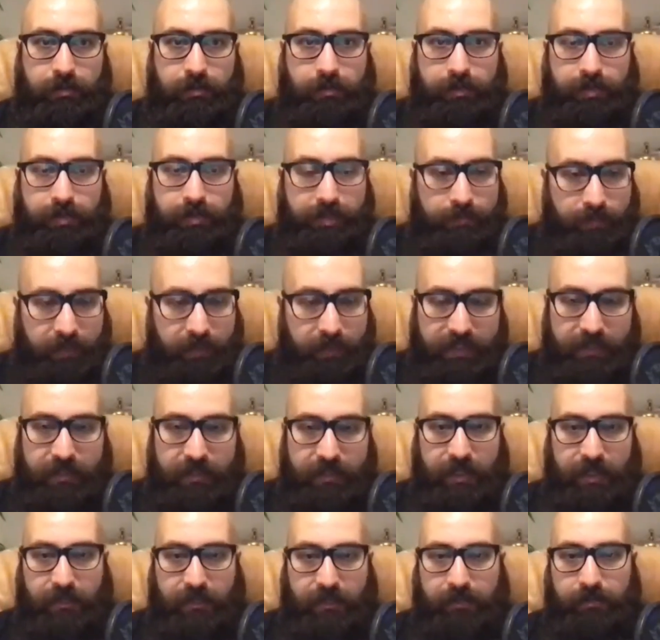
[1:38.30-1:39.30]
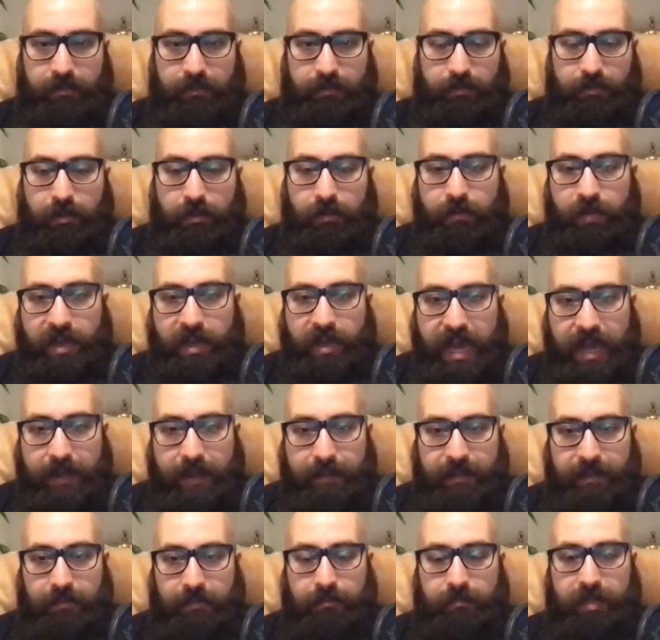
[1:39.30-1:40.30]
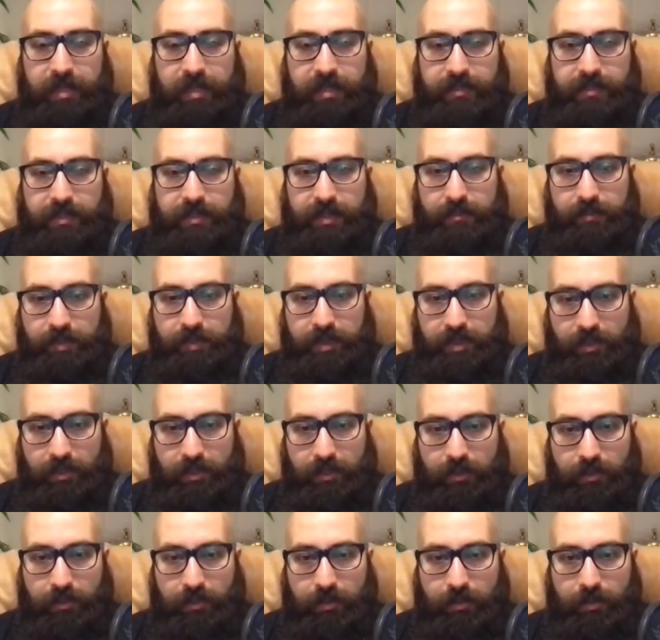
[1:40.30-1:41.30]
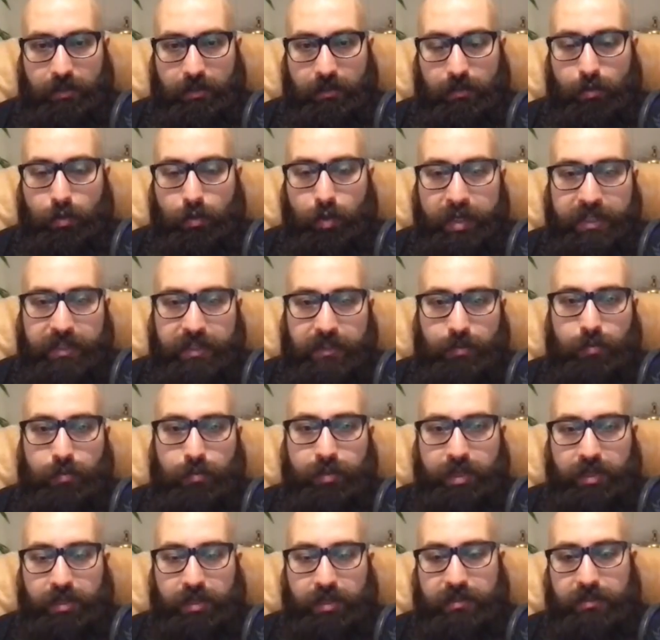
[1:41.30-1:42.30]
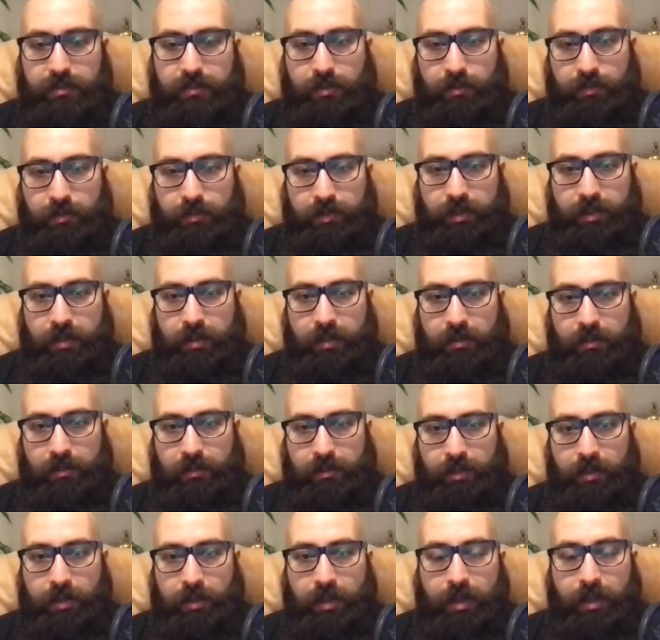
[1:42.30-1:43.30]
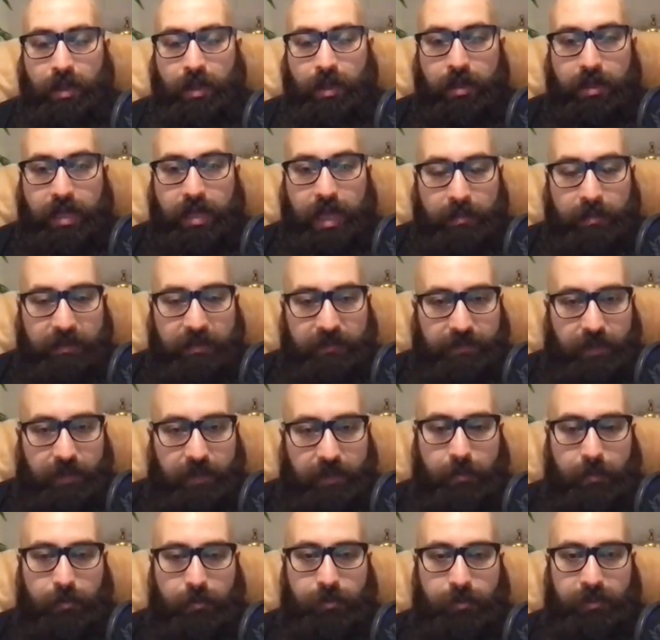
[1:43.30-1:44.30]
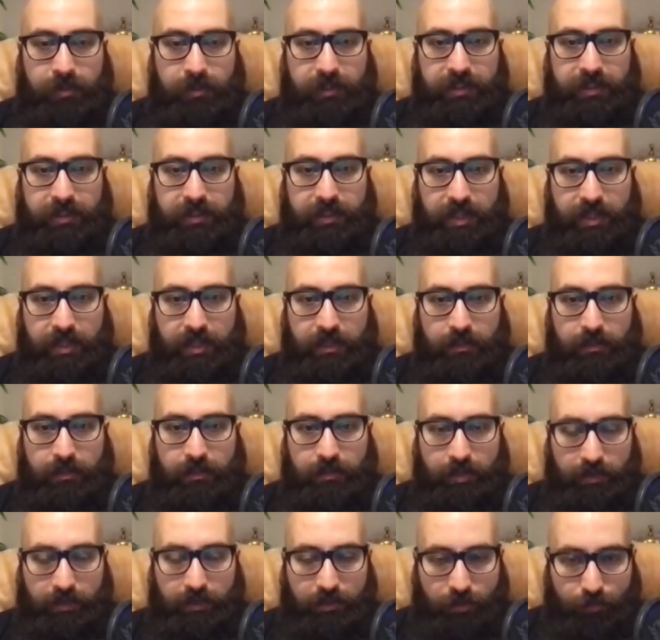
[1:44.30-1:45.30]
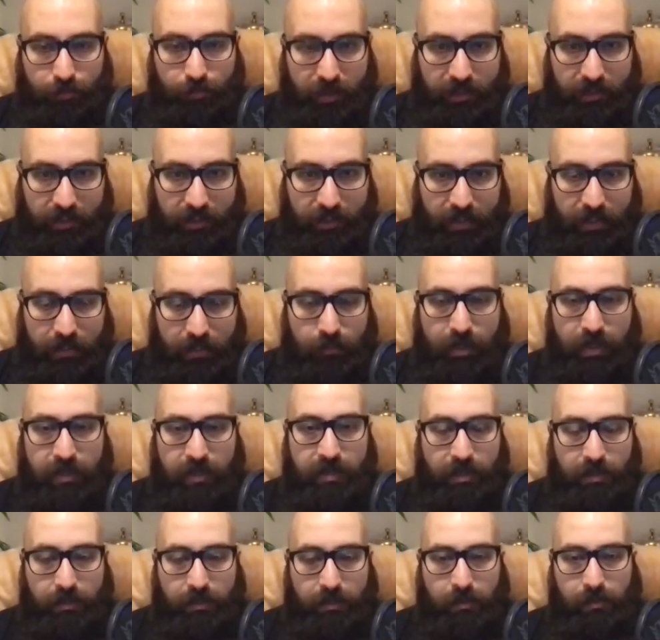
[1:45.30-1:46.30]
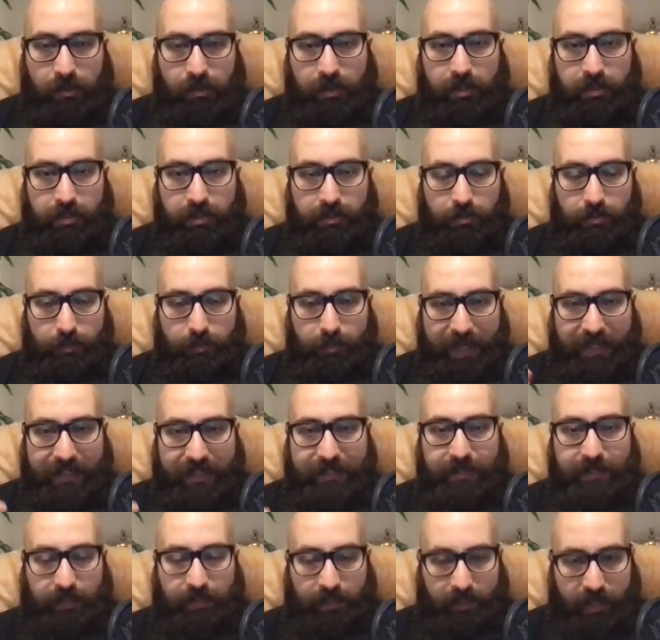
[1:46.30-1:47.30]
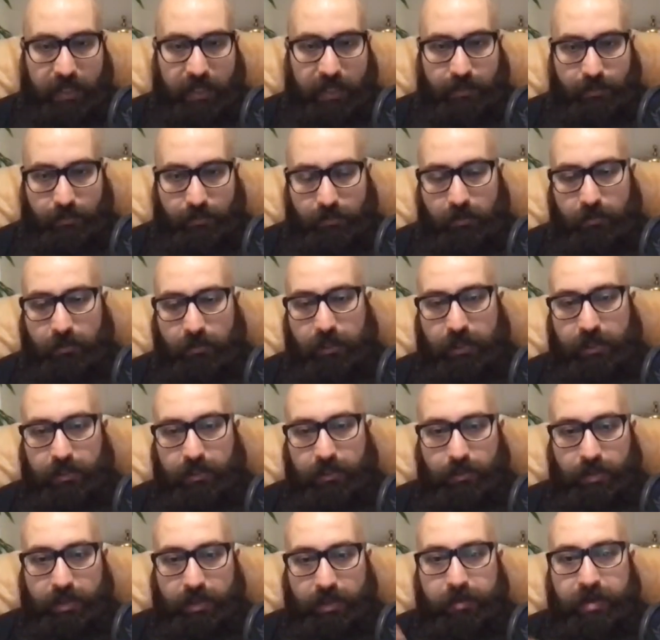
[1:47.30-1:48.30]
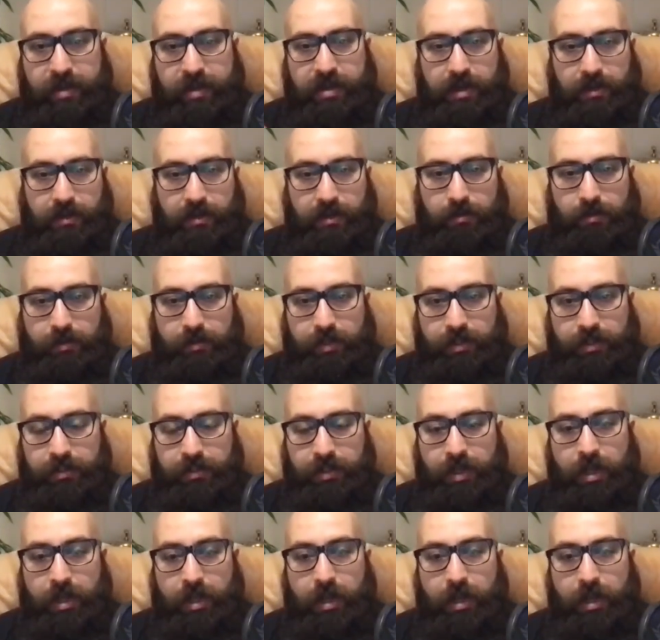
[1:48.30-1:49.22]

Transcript: Simple as that. Look what happened to Mahsa Amini, 22 years old girl coming from Kurdistan. She was like Iranian Kurdish. So basically, like, as you know, like, you know, Iranian Kurdish